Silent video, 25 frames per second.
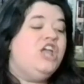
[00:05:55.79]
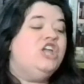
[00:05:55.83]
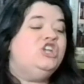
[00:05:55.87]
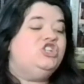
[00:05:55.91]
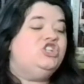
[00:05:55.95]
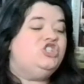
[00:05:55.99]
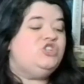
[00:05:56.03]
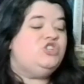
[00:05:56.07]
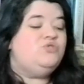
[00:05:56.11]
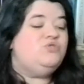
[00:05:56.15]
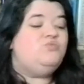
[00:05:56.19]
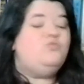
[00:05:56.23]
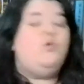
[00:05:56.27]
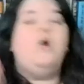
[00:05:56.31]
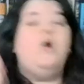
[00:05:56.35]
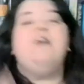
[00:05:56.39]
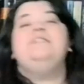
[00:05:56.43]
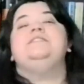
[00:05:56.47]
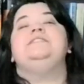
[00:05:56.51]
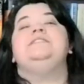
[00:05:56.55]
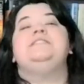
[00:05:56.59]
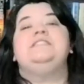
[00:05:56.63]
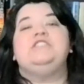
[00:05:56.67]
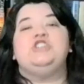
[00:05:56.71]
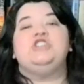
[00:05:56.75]
She
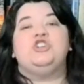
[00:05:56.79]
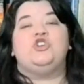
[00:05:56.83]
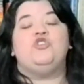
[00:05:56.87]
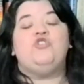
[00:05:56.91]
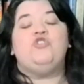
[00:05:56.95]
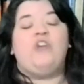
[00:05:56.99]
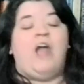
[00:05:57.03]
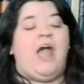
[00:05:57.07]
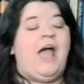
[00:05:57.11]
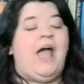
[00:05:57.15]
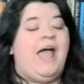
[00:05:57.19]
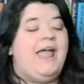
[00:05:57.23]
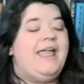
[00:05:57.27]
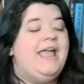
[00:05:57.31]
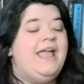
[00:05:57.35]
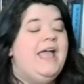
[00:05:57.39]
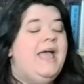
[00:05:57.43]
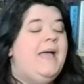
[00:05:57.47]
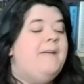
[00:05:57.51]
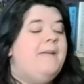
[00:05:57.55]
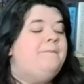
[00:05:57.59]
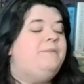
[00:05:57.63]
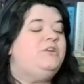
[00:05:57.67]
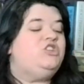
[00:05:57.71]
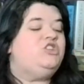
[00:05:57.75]
wants to cry,
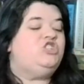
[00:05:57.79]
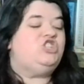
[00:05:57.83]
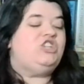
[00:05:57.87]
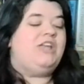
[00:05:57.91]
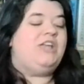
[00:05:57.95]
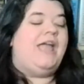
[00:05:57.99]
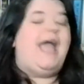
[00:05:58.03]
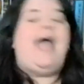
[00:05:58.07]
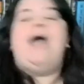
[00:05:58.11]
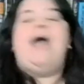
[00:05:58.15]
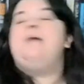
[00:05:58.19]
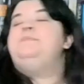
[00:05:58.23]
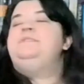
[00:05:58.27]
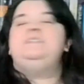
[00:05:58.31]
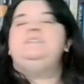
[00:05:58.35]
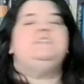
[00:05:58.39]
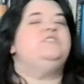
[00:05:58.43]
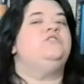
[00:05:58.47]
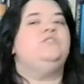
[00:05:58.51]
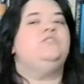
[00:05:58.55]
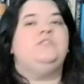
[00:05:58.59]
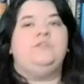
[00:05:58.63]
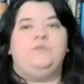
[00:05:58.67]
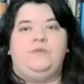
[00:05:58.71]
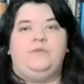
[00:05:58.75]
but she
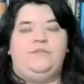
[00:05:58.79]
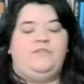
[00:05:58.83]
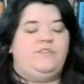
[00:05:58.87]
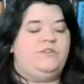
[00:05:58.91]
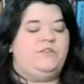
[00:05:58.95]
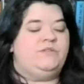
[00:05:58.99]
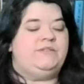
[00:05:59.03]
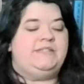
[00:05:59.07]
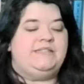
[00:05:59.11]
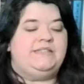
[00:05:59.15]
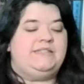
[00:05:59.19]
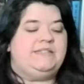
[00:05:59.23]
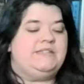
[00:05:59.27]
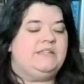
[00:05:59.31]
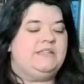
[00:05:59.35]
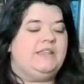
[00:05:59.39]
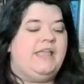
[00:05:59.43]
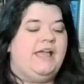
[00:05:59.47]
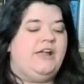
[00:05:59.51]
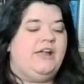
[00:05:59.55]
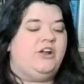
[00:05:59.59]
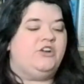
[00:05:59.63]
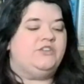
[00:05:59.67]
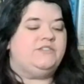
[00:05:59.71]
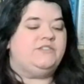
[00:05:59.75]
absolutely refuses to
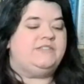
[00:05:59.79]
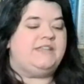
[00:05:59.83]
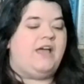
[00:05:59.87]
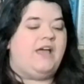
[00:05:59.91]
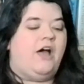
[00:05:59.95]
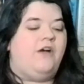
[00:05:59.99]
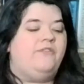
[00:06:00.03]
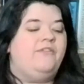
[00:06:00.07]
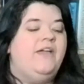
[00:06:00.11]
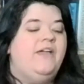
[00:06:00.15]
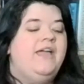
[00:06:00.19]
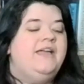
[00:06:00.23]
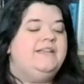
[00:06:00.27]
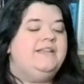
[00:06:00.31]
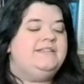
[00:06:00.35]
let herself,